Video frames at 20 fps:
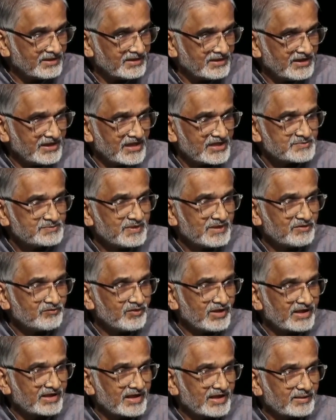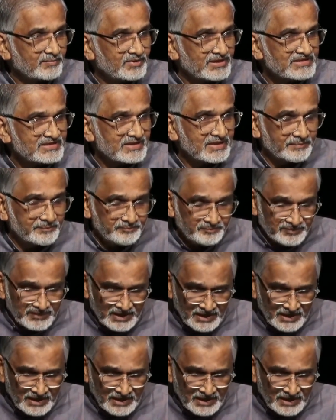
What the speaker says: He has been working amongst them.